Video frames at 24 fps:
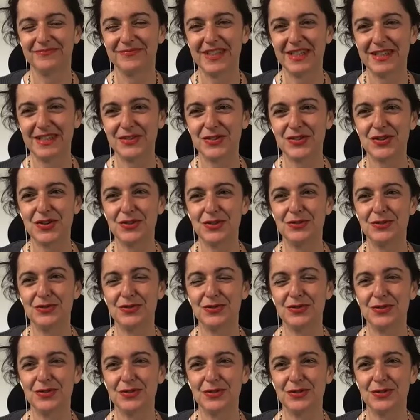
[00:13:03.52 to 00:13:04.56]
That's so
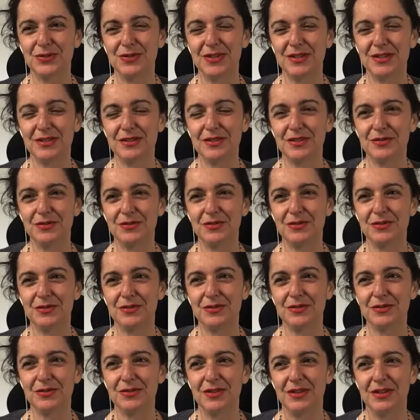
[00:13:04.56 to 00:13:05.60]
true. It's so
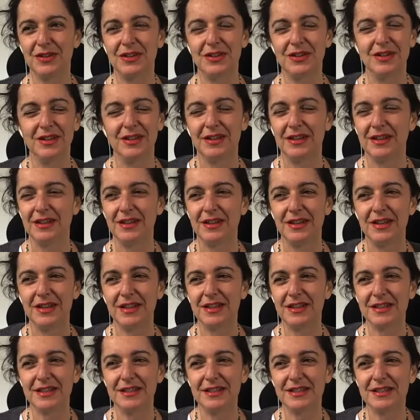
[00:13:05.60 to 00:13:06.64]
true.
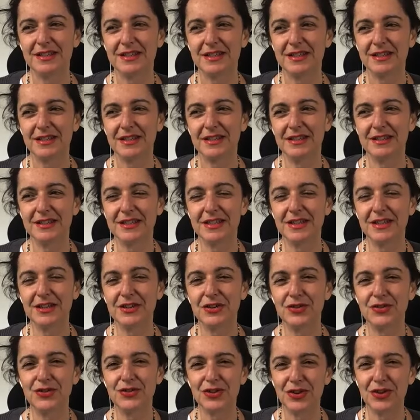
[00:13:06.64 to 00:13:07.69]
It is. It's like
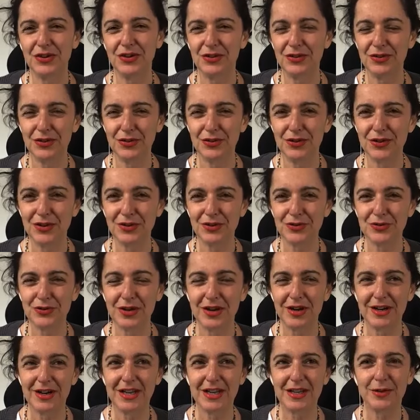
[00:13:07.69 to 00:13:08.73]
you're not
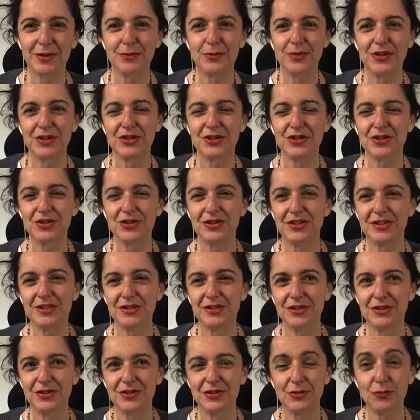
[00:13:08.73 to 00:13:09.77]
trying to get
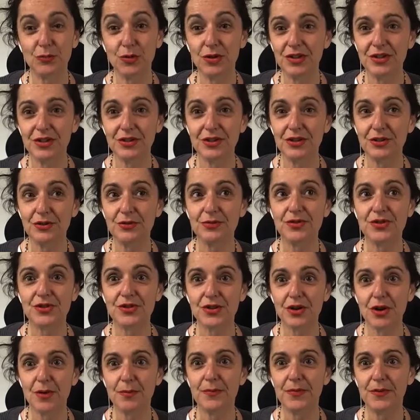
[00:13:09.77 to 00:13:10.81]
reassurance. You
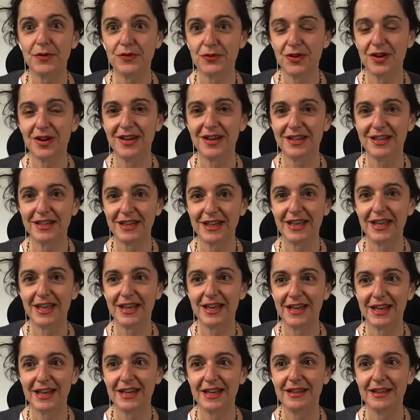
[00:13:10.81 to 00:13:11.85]
stop the trying to
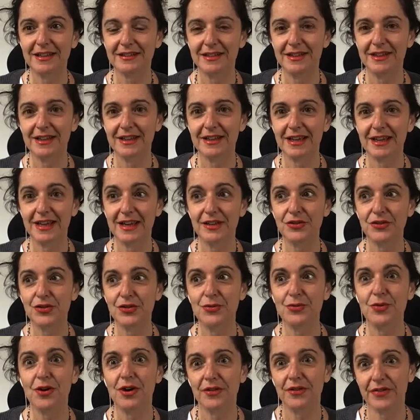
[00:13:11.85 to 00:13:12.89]
get anything, and
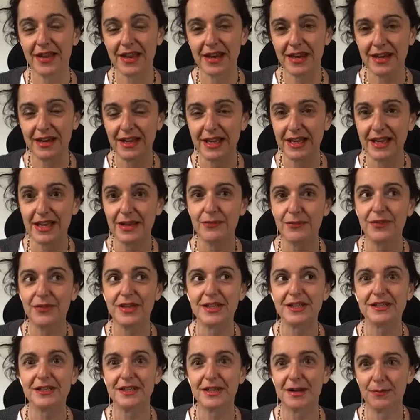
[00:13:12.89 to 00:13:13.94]
you are then
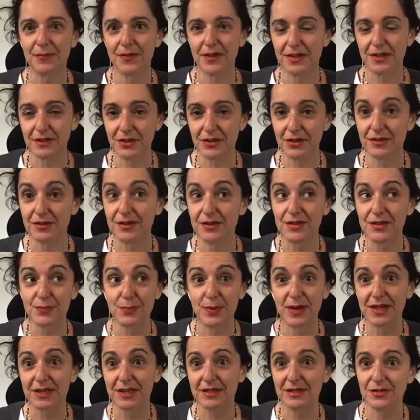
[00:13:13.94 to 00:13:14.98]
giving something to the
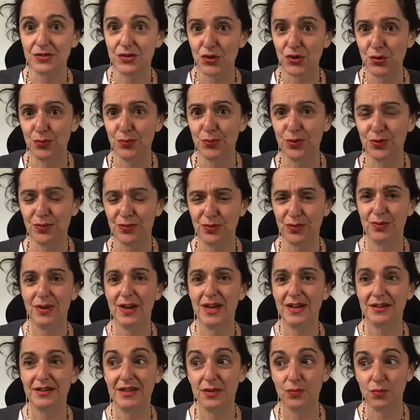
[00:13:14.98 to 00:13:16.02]
spaces you move
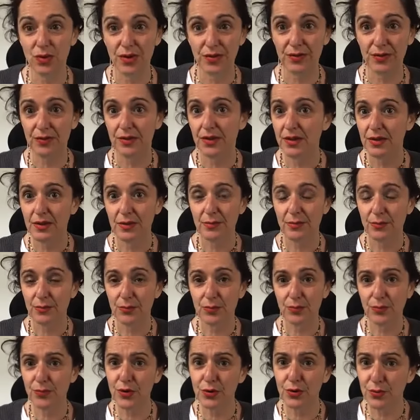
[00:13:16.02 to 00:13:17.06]
around in with
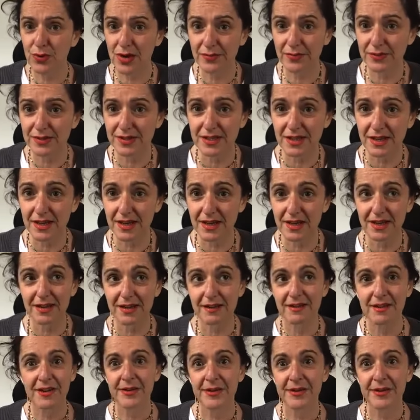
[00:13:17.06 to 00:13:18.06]
whoever's there.